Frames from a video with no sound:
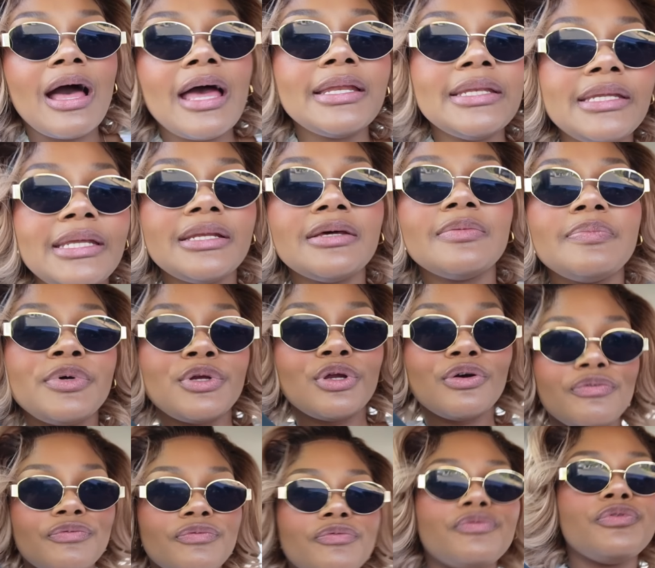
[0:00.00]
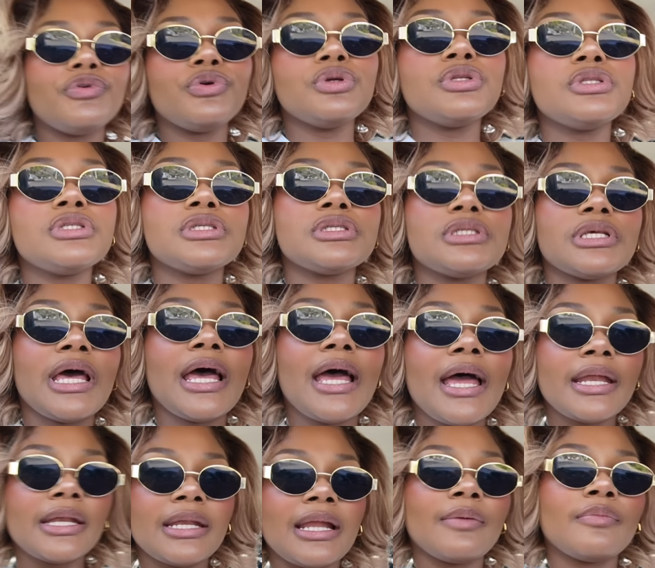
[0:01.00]
I need a bit of fruits
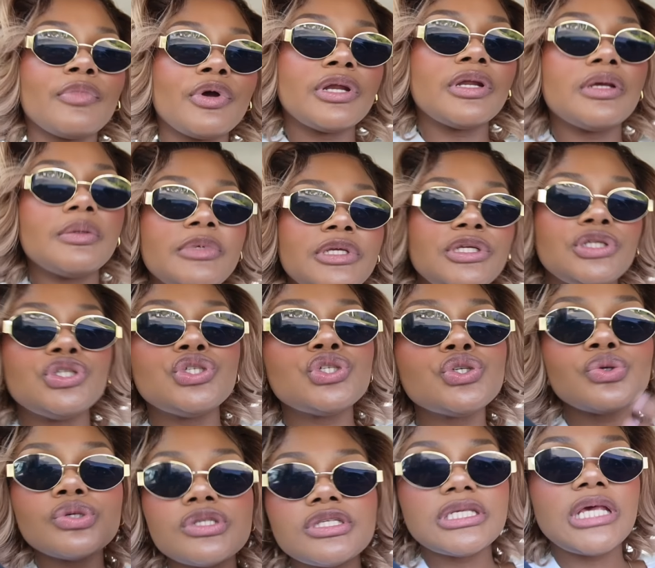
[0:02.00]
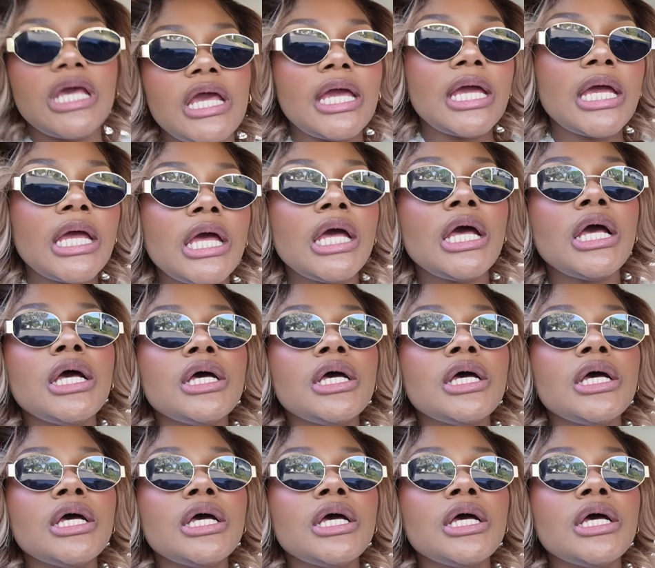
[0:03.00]
and I'm gonna be juicing,